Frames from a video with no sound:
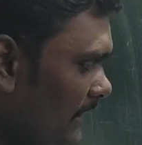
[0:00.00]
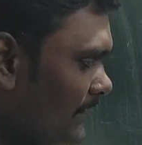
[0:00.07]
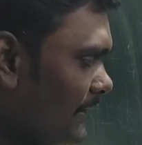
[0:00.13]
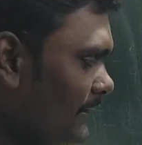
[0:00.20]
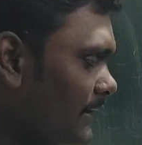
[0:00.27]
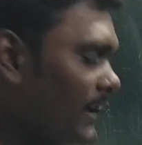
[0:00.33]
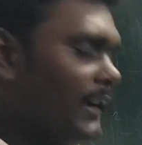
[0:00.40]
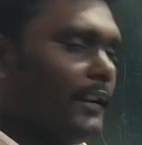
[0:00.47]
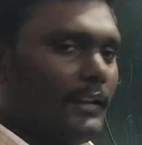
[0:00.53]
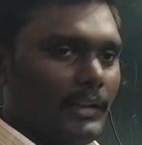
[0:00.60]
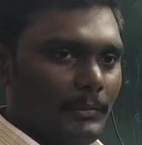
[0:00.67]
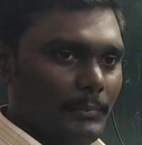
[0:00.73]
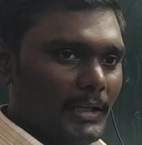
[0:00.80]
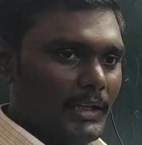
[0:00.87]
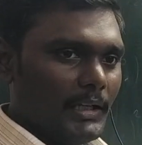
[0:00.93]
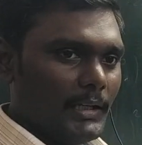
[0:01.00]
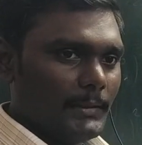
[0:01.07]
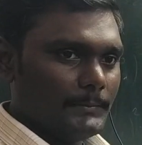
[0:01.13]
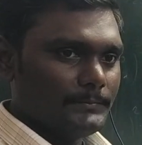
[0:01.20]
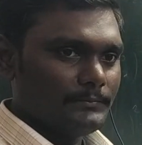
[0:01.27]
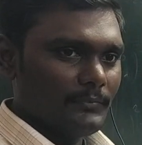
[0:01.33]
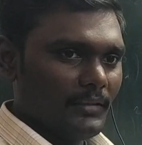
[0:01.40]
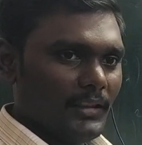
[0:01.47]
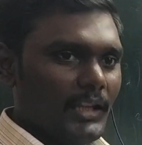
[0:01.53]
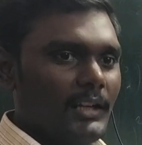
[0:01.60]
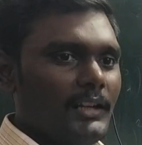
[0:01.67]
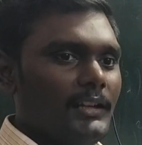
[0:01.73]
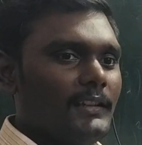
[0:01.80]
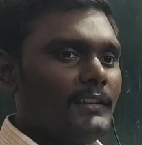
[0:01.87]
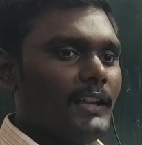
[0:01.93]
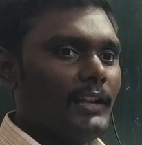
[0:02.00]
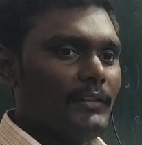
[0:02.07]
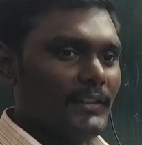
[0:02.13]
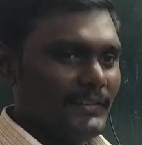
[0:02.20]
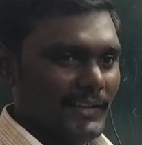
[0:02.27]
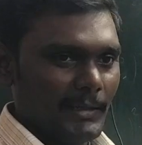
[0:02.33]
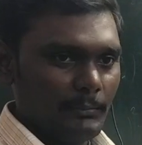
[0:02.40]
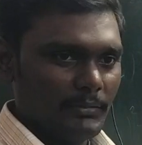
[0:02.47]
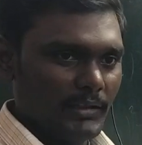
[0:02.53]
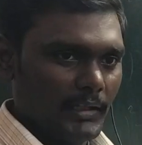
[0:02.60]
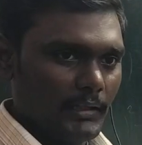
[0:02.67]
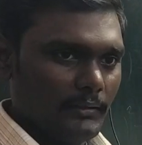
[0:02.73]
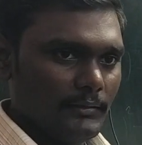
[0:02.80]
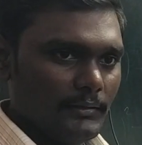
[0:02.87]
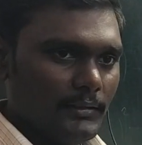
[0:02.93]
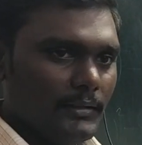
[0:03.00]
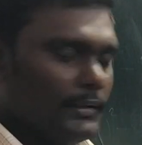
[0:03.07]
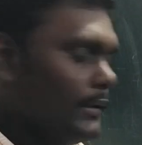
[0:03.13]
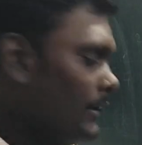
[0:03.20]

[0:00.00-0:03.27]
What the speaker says: x is greater than beta, then it is having same sign.